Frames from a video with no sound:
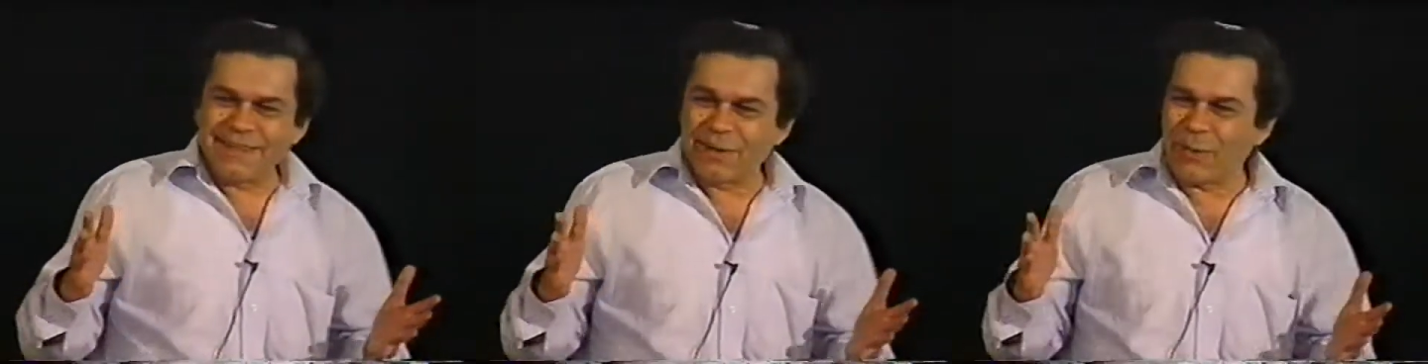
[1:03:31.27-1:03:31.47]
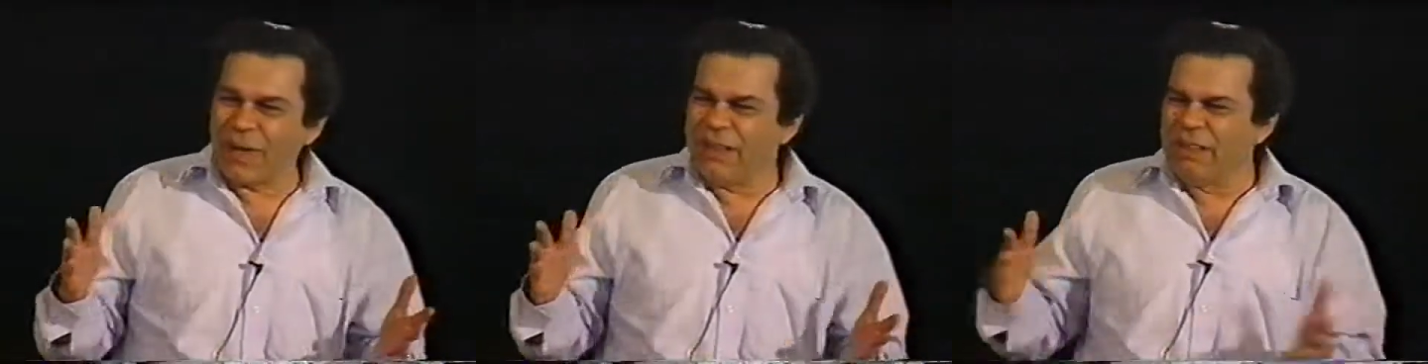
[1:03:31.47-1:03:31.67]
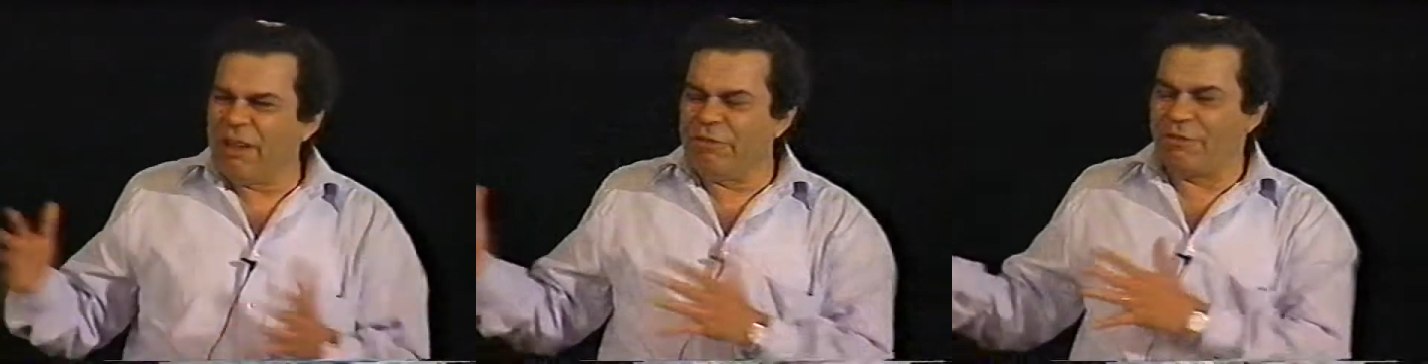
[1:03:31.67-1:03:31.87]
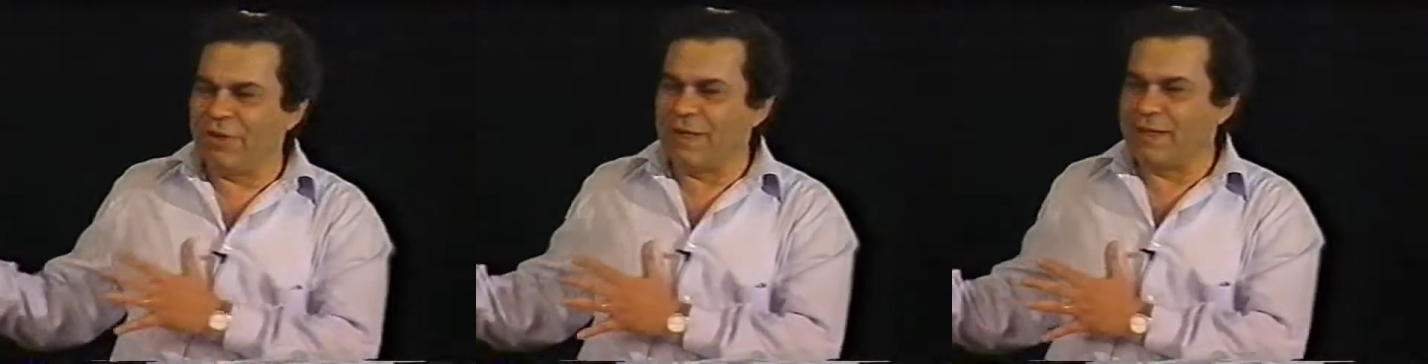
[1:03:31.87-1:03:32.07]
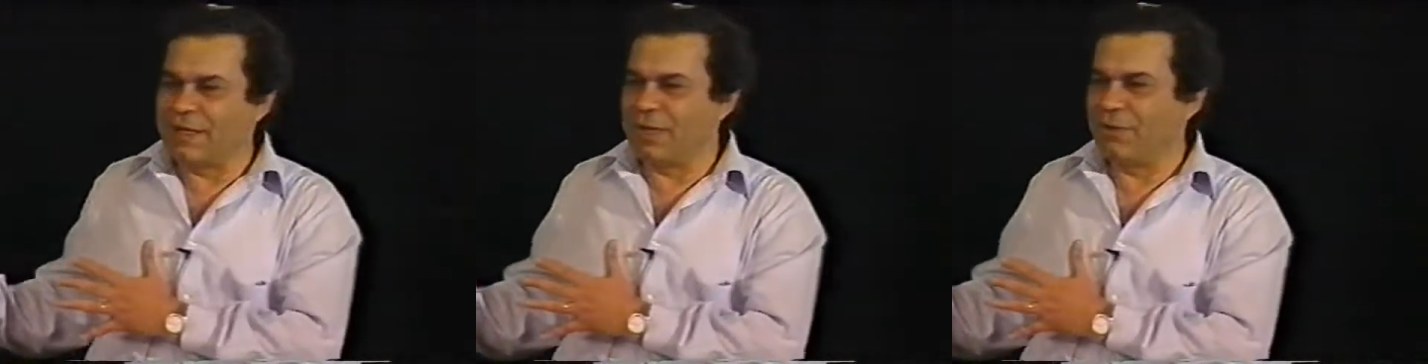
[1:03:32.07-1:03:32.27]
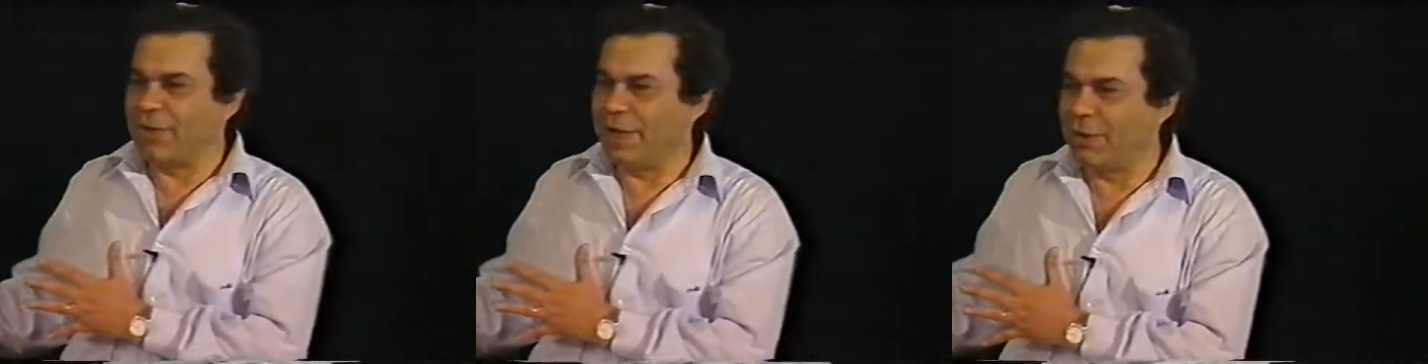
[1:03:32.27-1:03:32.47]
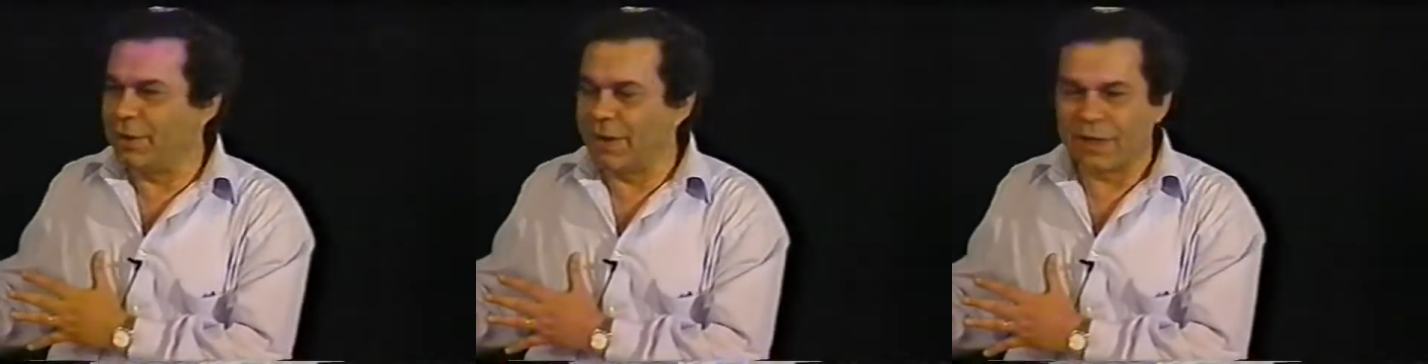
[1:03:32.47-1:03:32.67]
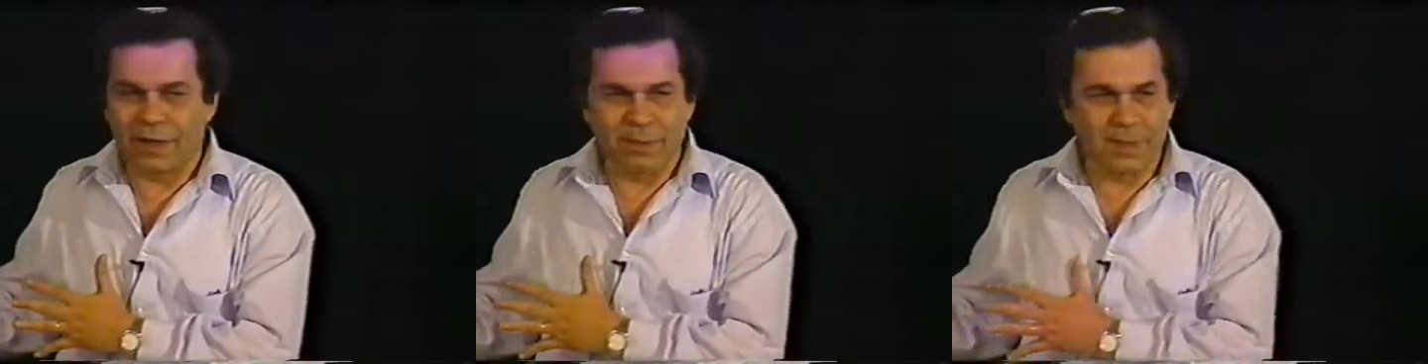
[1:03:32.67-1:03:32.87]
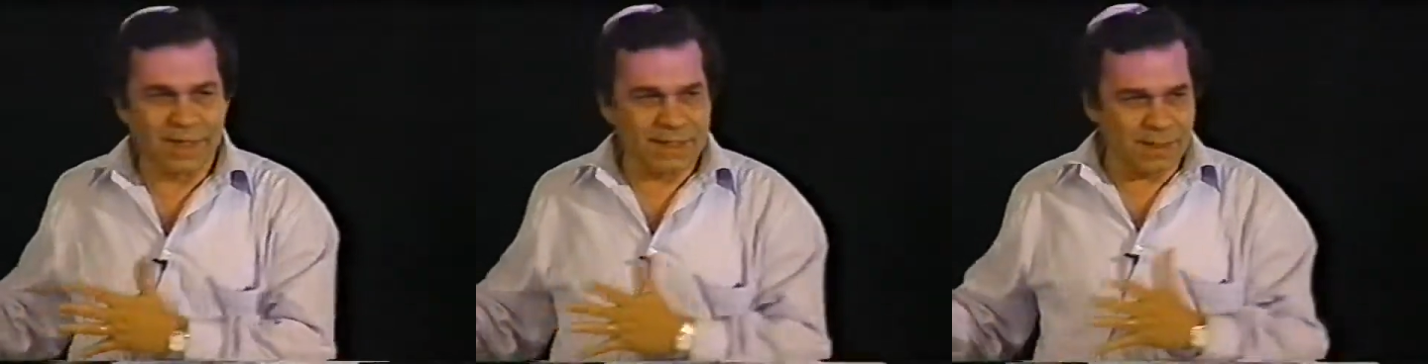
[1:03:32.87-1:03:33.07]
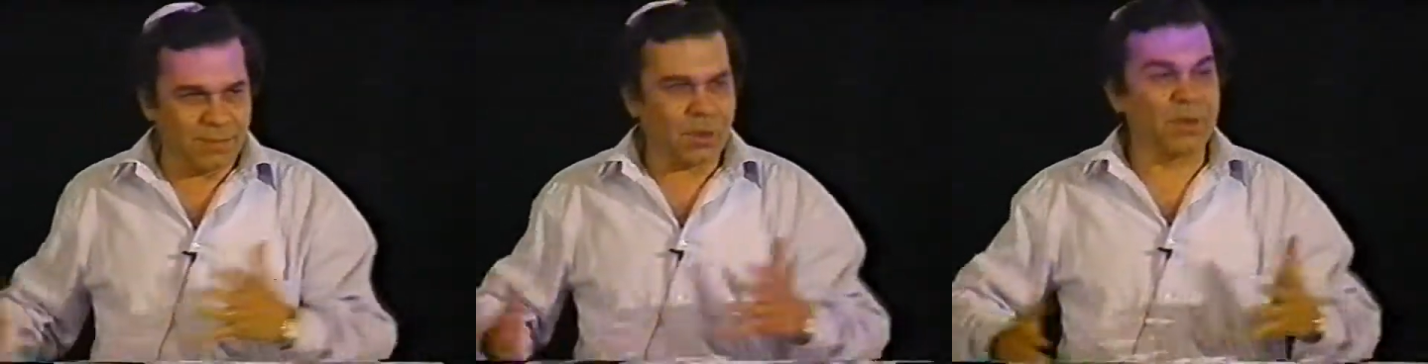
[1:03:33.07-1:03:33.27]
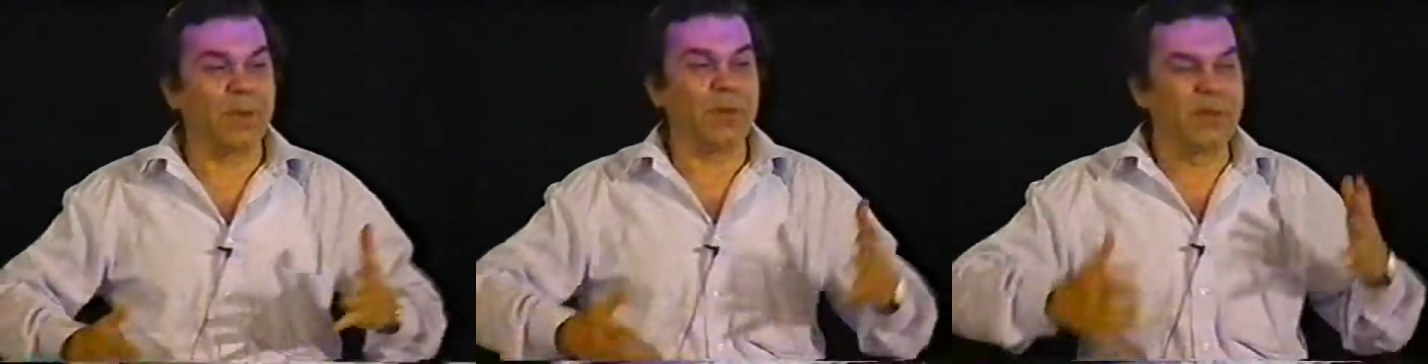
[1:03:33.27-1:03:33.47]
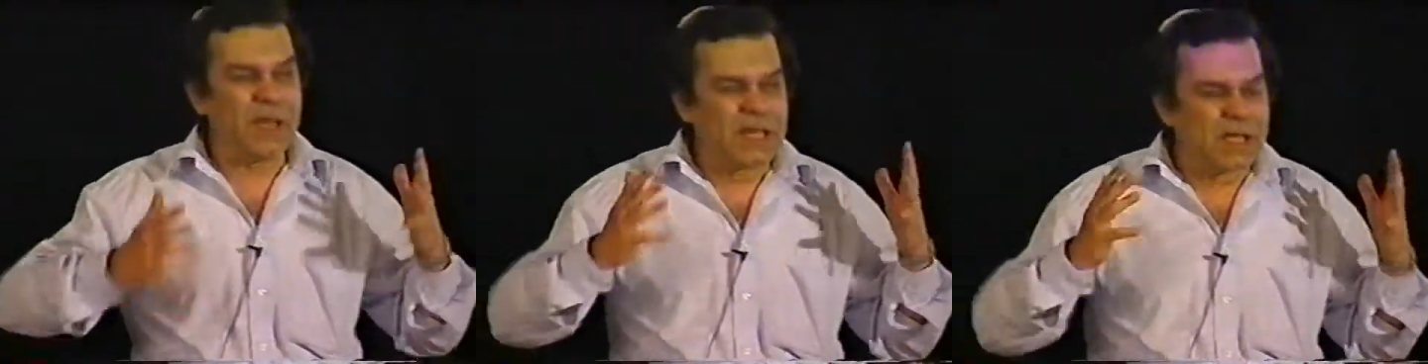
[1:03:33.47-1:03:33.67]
quite different than regular companies. I'm talking about the